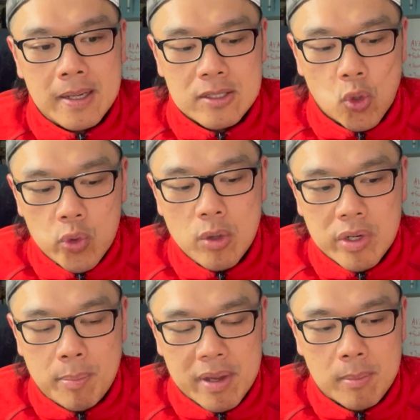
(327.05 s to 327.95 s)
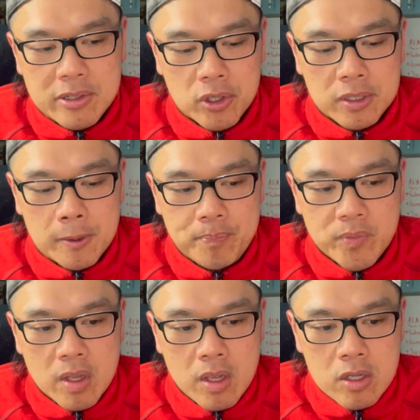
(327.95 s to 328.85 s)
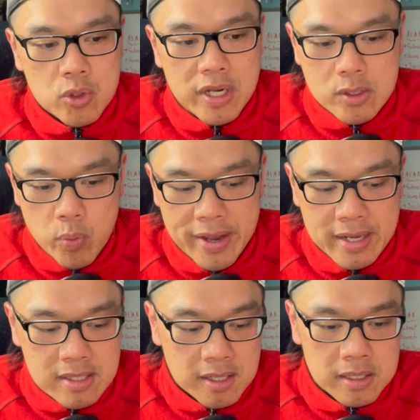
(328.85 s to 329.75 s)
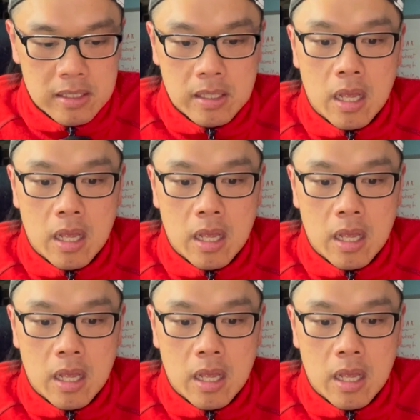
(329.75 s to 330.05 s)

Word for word: It's only when I picked up my daughter. So that's when I started